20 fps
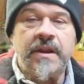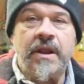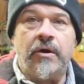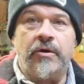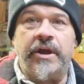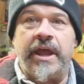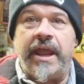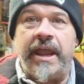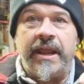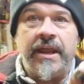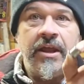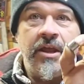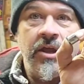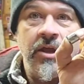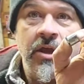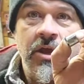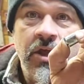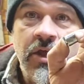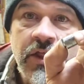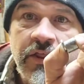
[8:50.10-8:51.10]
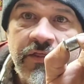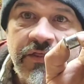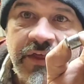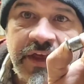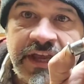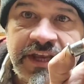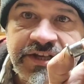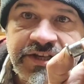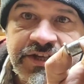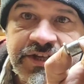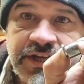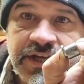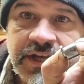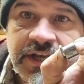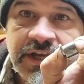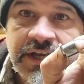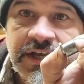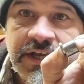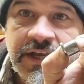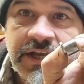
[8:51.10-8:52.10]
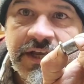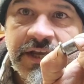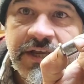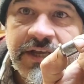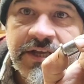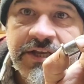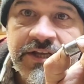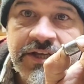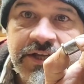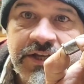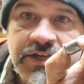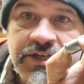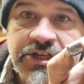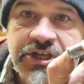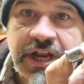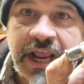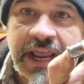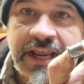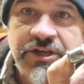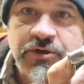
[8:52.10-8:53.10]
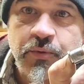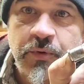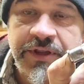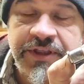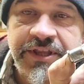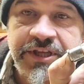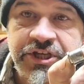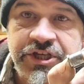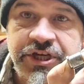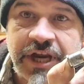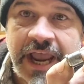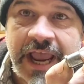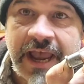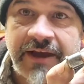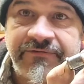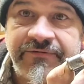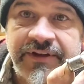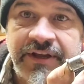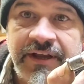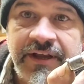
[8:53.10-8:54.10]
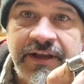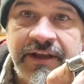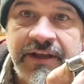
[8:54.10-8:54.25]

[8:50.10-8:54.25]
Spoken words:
Okay, this stays with the shaft.